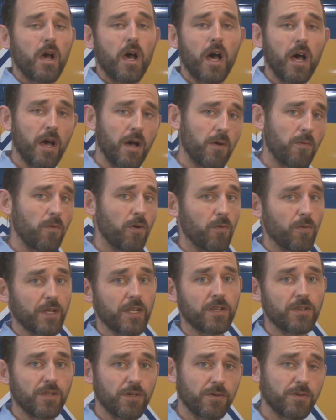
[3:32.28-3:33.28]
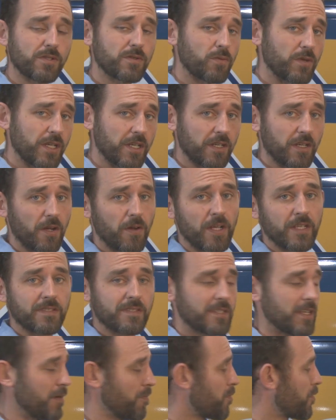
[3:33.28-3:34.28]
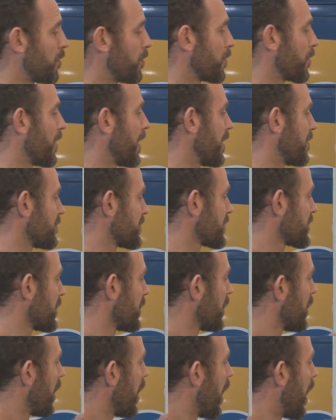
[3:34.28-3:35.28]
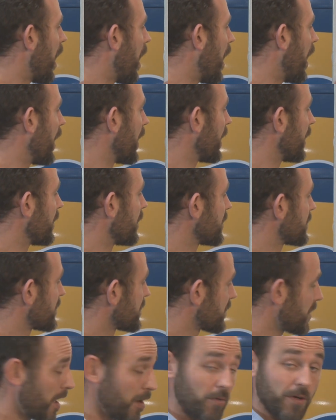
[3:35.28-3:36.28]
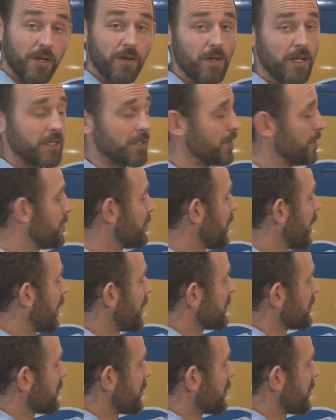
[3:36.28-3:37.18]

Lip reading: What we could do is we can go ahead and set programs. And this is how we go ahead and do that.